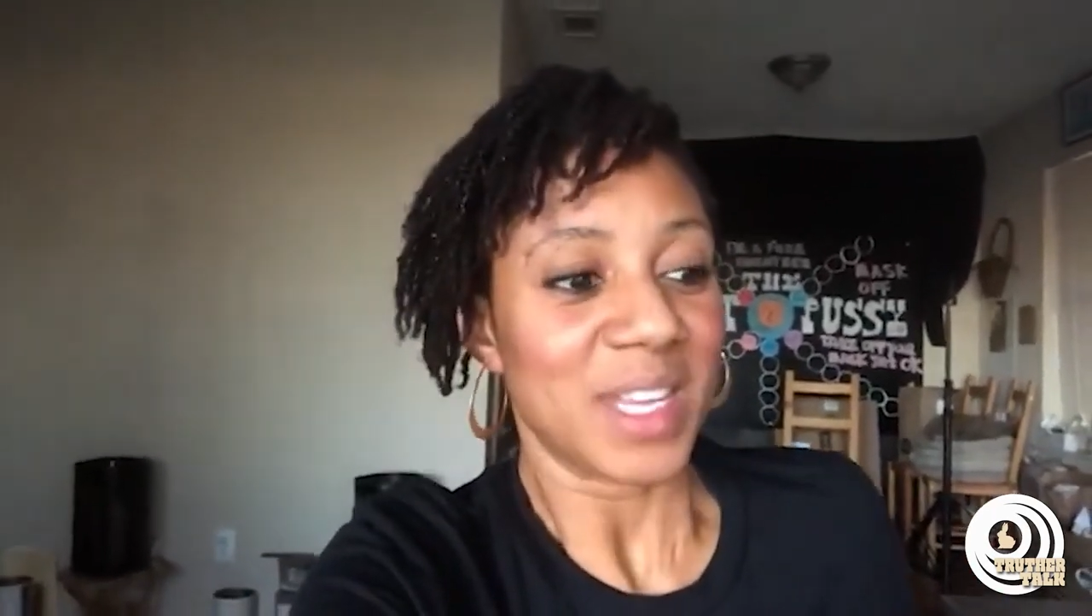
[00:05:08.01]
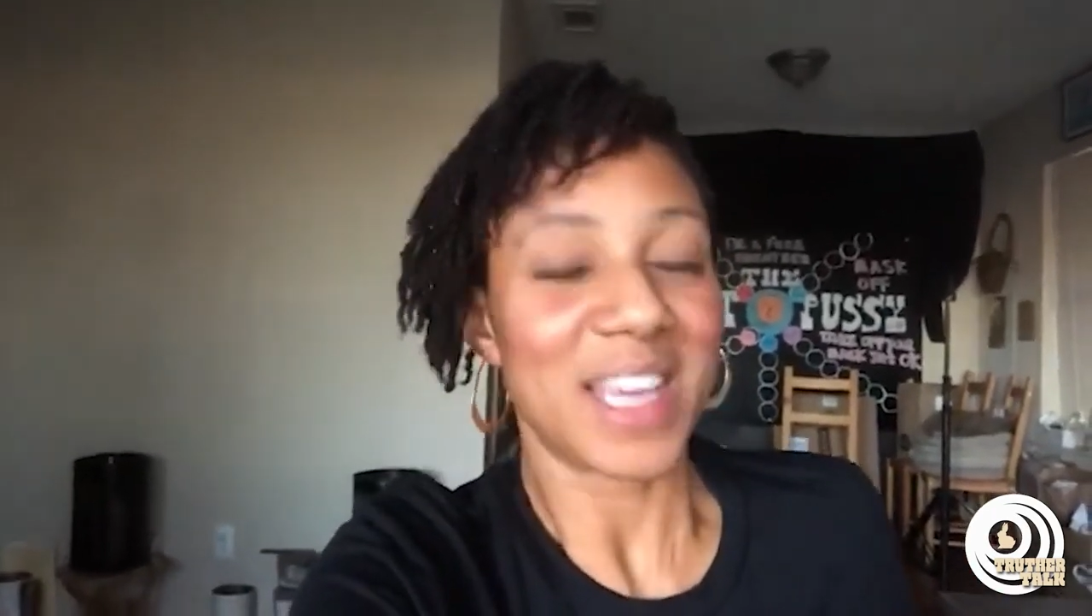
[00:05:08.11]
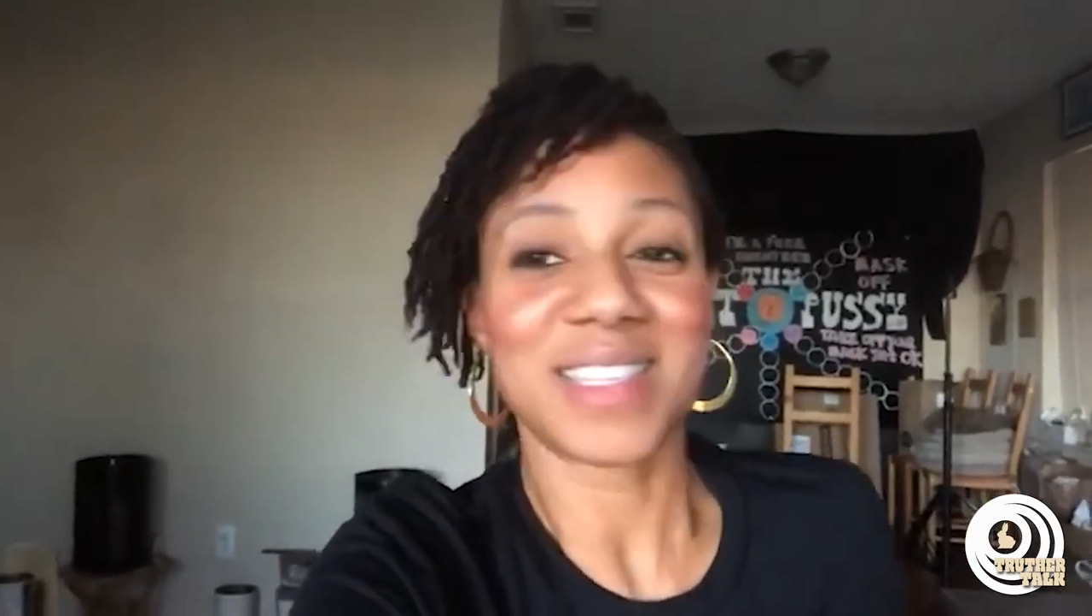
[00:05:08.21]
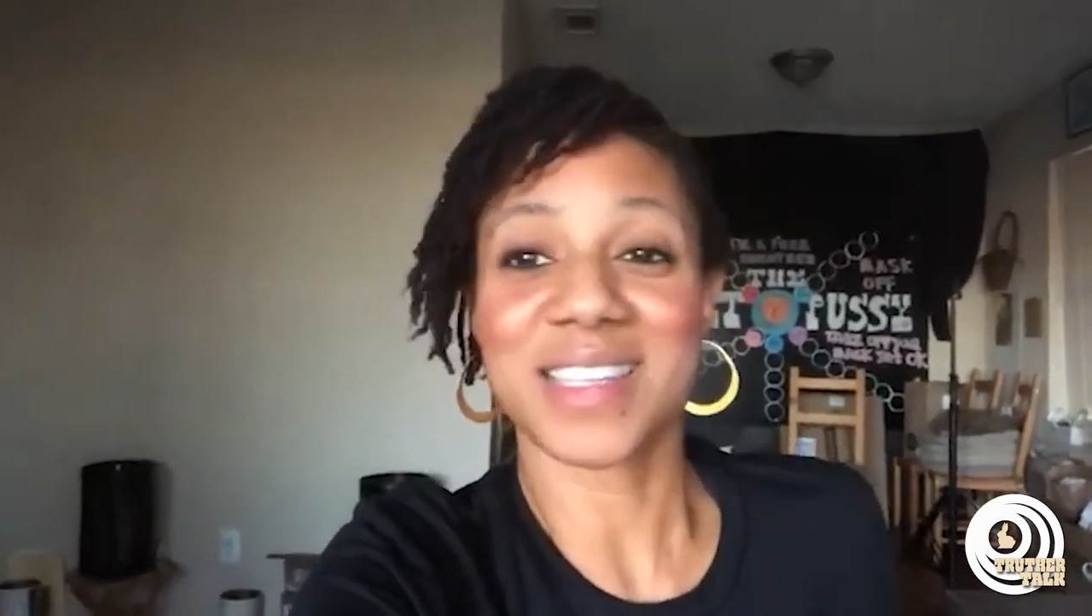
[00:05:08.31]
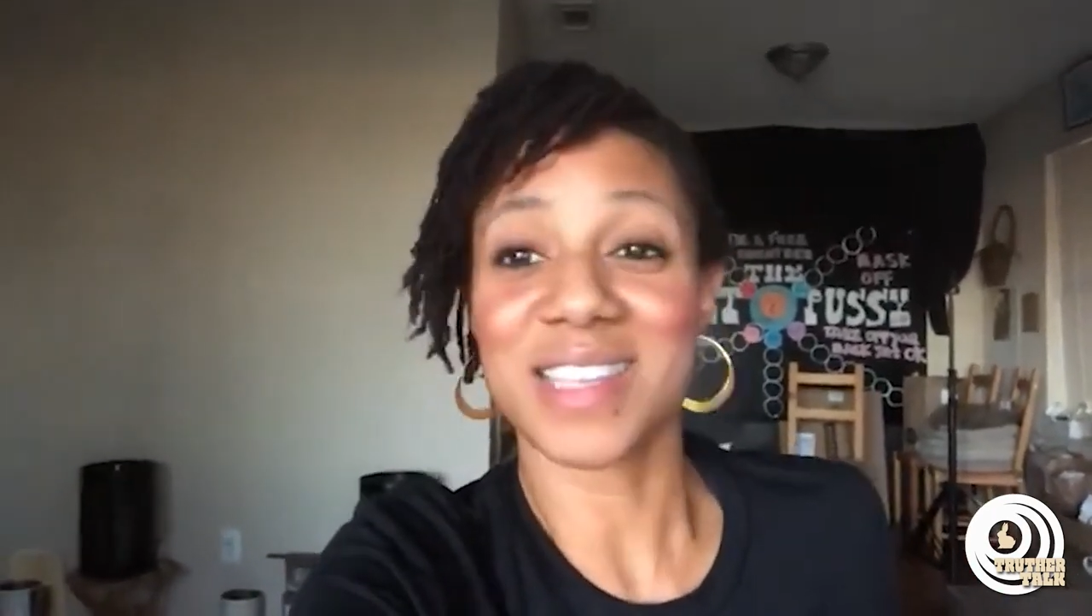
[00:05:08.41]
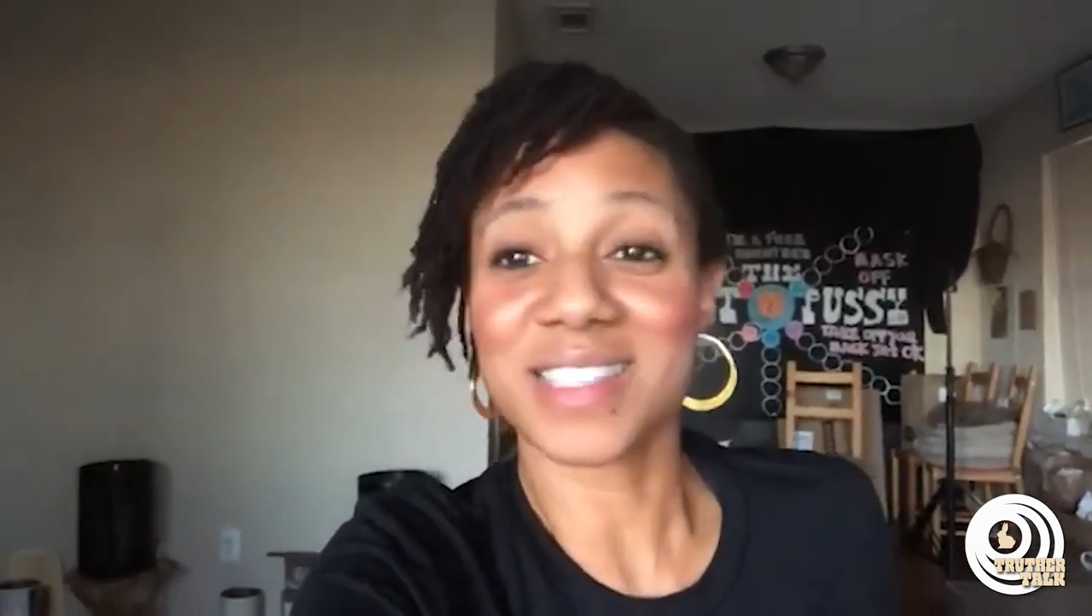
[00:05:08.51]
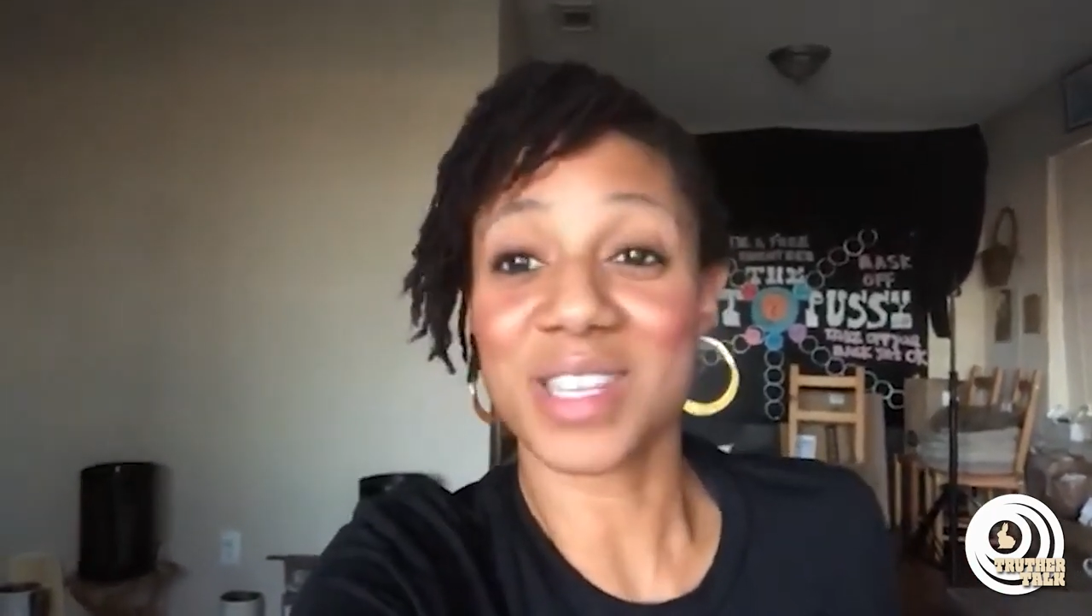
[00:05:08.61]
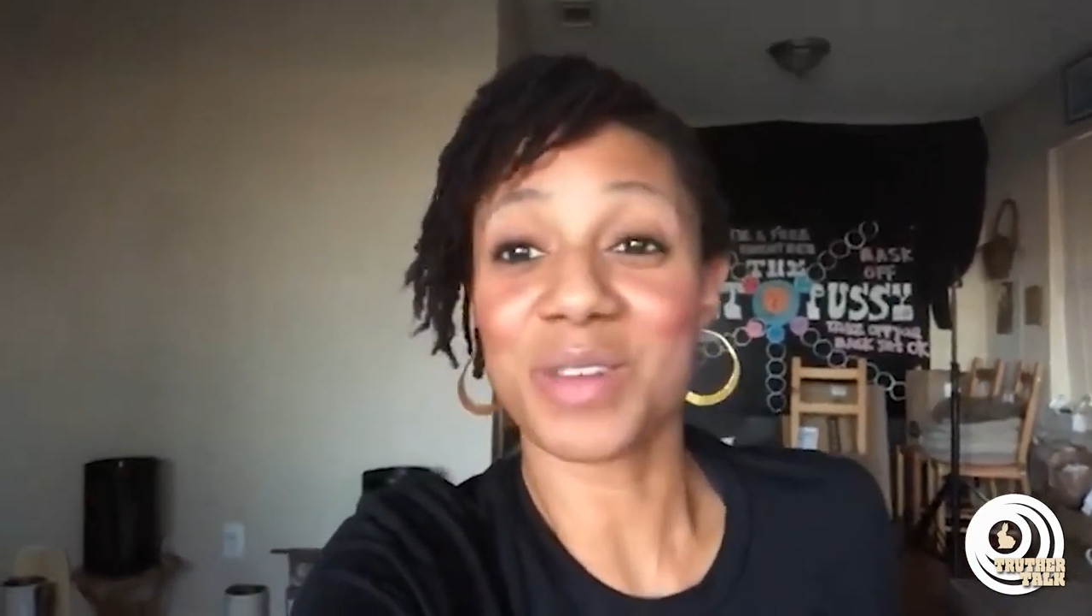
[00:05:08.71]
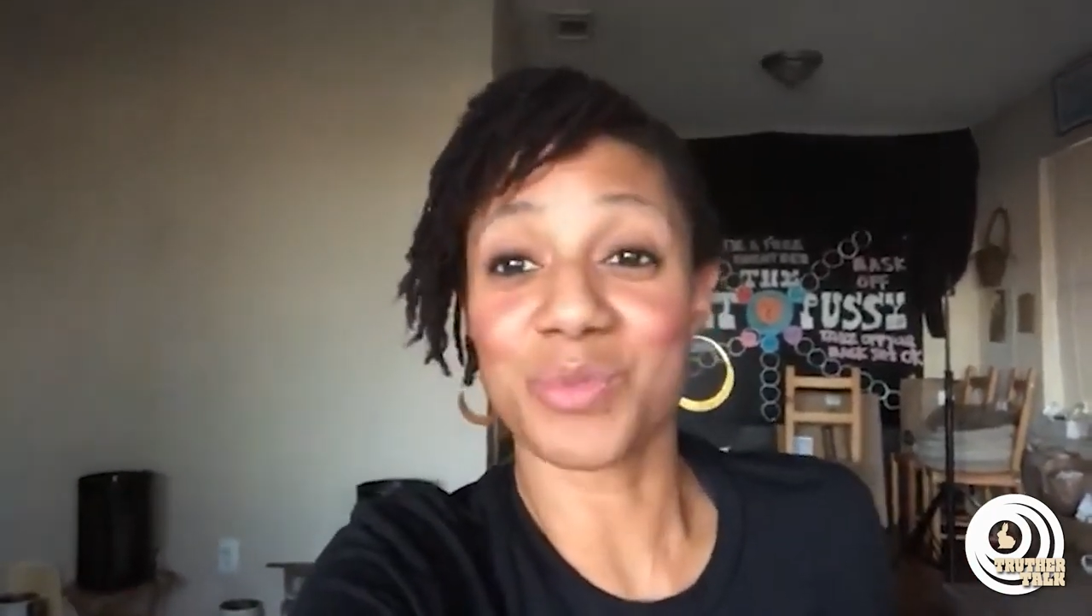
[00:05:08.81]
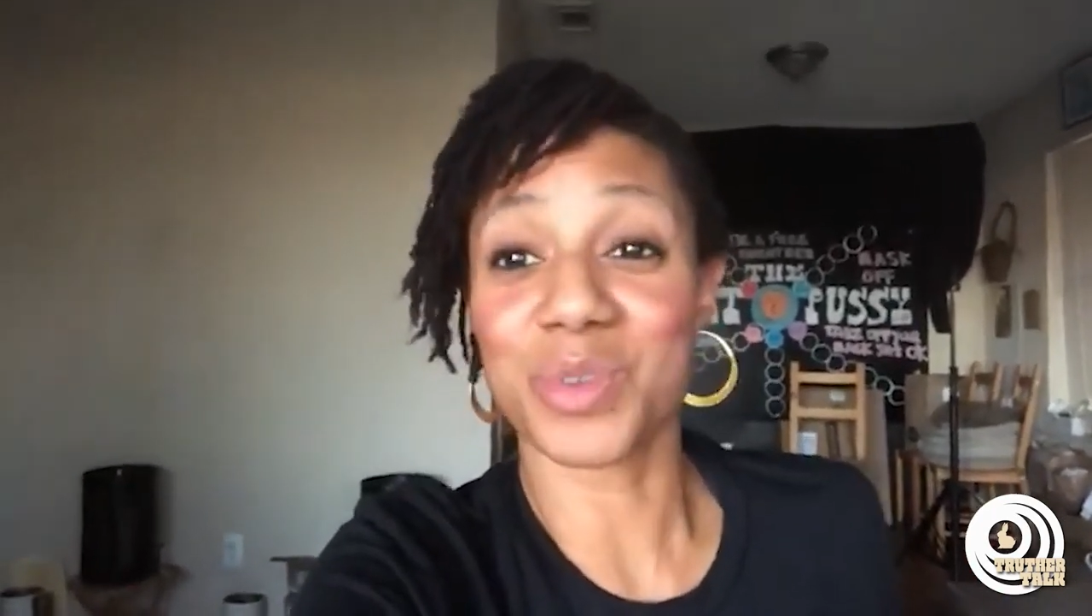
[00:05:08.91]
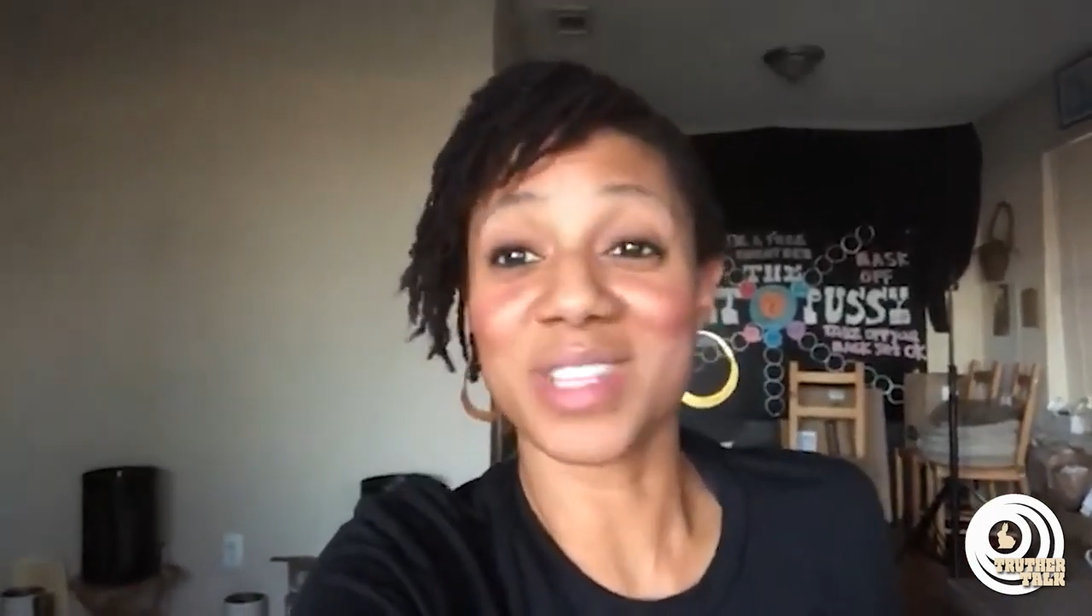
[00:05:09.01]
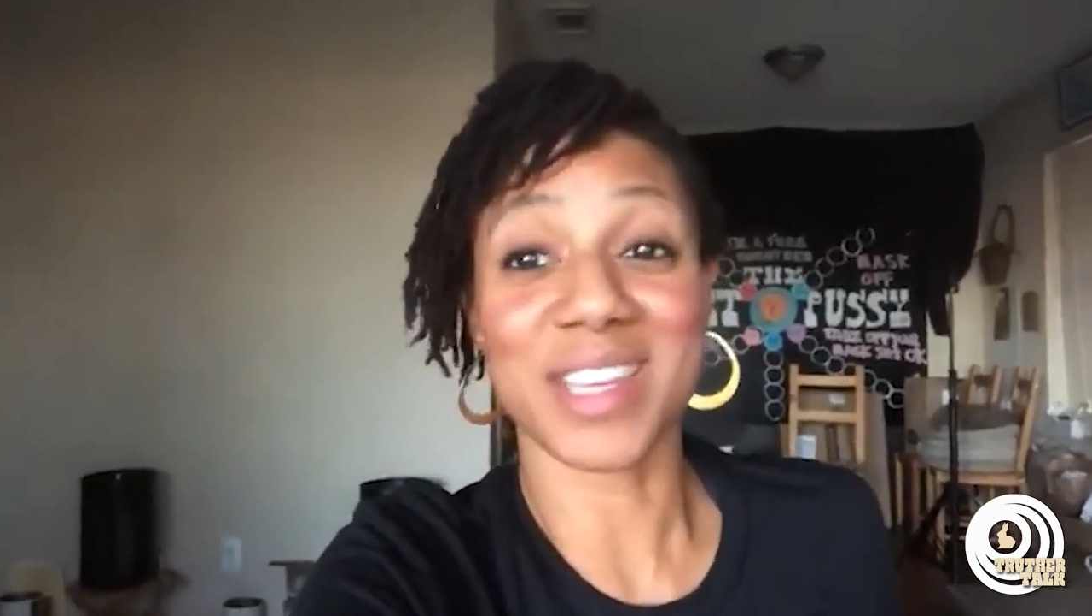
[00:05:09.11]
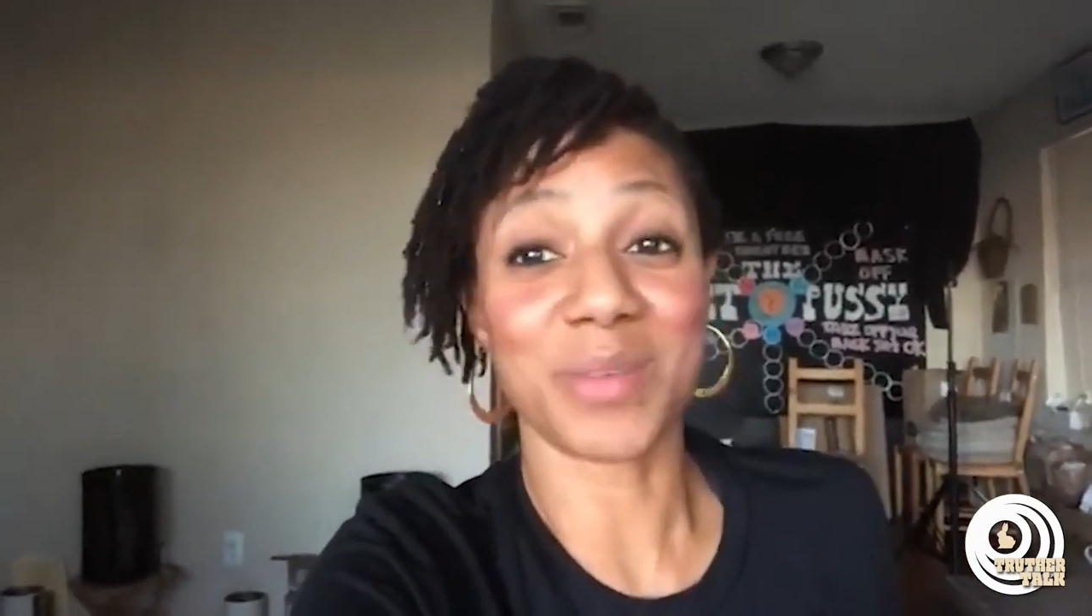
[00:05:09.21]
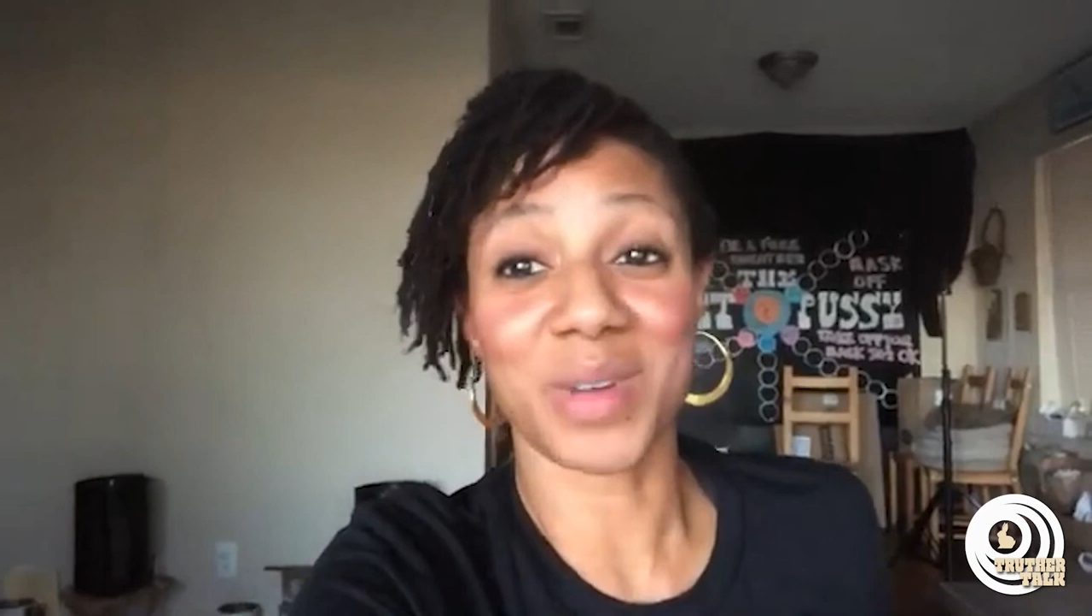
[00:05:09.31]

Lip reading: it's sensitive really